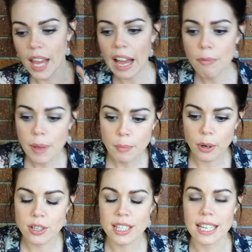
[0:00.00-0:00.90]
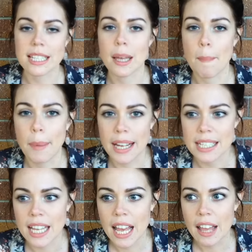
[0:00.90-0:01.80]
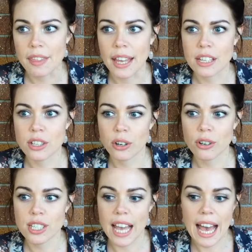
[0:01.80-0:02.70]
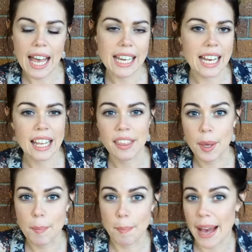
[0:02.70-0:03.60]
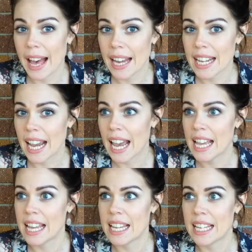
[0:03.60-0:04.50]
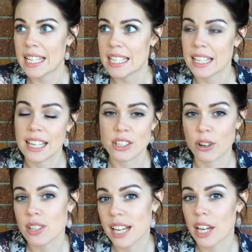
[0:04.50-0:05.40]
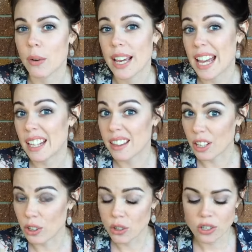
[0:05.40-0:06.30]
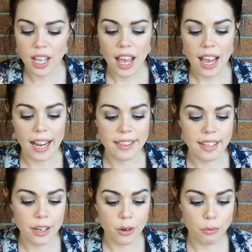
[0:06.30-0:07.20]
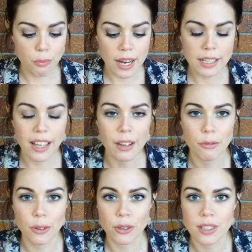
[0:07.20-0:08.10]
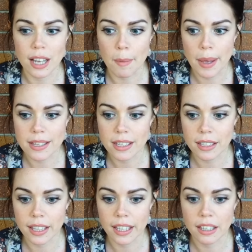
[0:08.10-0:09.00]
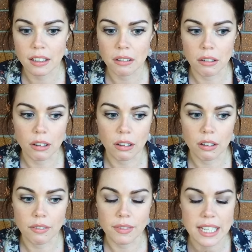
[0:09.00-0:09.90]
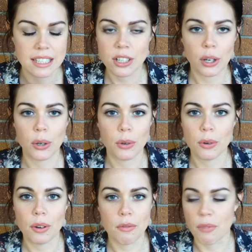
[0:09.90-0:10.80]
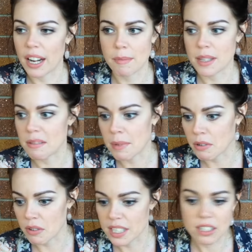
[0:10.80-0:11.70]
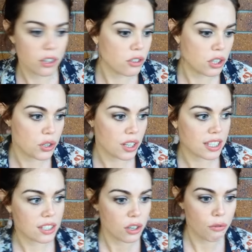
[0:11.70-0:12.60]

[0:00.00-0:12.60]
have been processed, but they don't add anything bad and they don't take away anything good. And then red light foods are basically there's no vitamins, minerals, there's no nutrients, there's